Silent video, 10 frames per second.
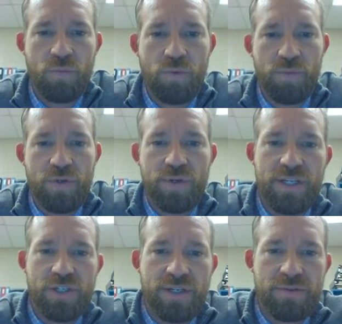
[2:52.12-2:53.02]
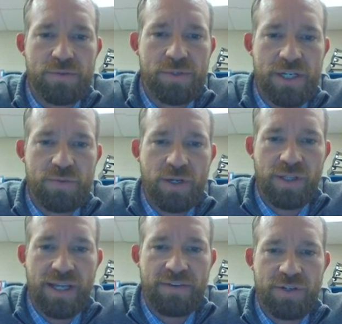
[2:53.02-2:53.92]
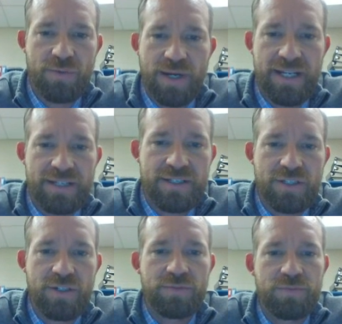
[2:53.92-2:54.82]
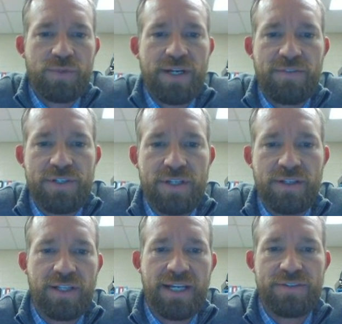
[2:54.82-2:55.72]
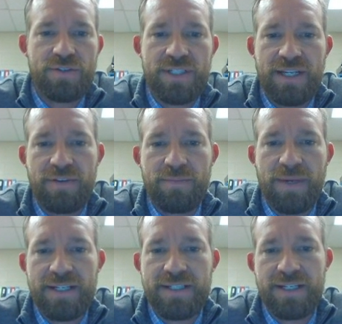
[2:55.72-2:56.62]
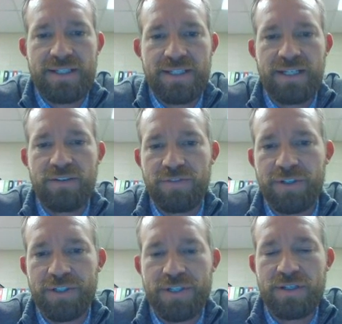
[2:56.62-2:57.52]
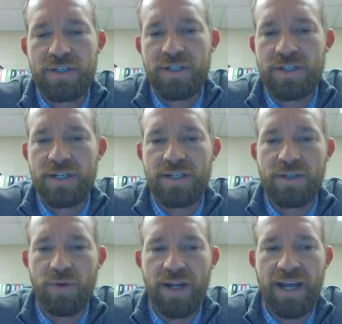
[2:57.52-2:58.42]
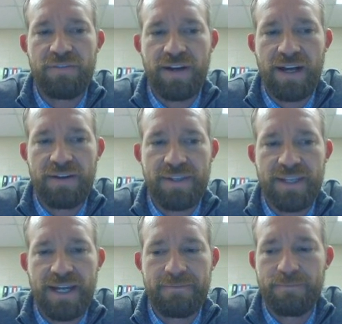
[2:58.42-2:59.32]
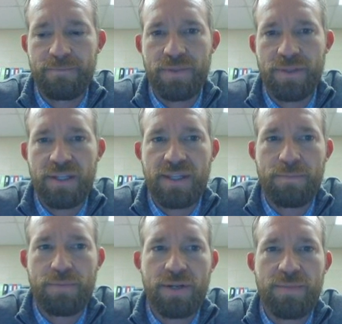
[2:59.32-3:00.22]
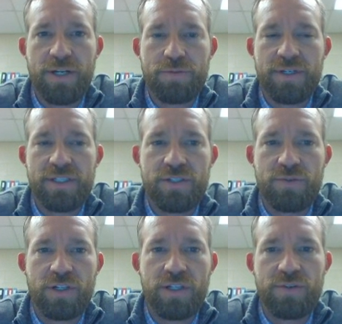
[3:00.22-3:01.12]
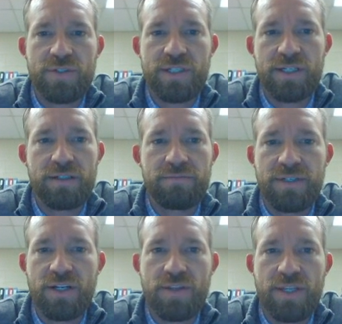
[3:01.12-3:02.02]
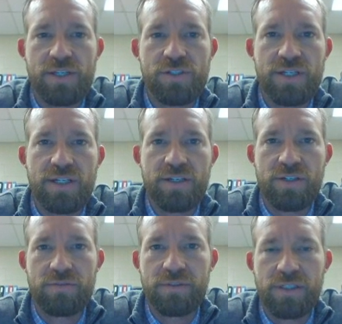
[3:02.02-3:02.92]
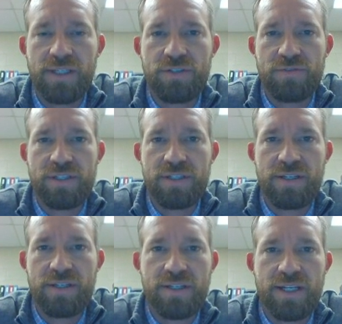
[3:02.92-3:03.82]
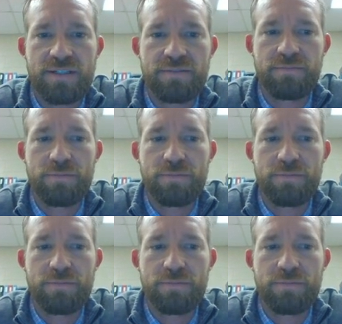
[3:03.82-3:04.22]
When we do our addition and subtraction, we go left to right. So whatever's on the left, so 7 minus 18 first, and then we'll add 5 to that. That pretty much brings it to a close here. Here are the things you need to do. Thanks for listening to this lesson.